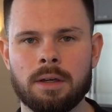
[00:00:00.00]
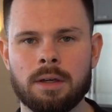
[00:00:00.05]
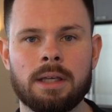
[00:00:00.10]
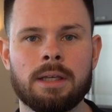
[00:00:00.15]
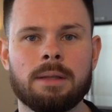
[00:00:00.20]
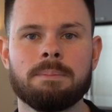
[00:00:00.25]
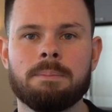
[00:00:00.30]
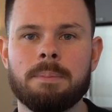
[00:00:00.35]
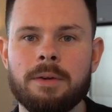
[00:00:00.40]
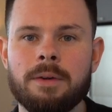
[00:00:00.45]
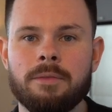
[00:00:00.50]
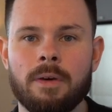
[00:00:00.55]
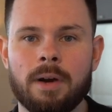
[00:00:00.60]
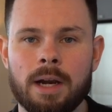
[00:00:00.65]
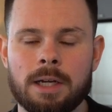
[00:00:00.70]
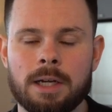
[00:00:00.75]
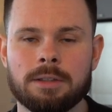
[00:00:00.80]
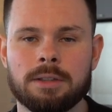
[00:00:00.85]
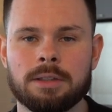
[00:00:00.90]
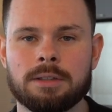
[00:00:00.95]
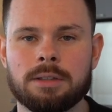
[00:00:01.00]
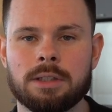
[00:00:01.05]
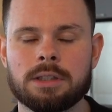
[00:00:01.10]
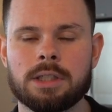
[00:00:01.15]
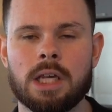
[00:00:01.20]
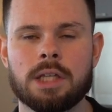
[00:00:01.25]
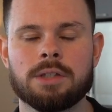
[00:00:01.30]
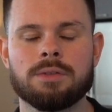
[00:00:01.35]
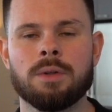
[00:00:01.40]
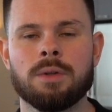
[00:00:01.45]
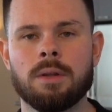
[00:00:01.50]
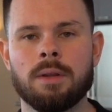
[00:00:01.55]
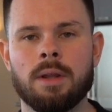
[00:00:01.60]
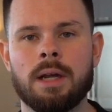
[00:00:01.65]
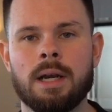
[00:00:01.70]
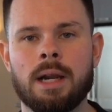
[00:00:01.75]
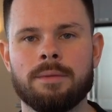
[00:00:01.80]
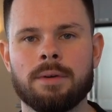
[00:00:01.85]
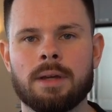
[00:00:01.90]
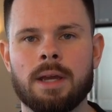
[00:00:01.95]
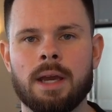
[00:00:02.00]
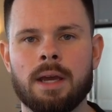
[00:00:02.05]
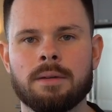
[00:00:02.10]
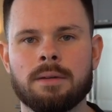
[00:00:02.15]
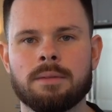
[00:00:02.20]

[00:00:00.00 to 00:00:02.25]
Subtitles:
be financially successful online ever again.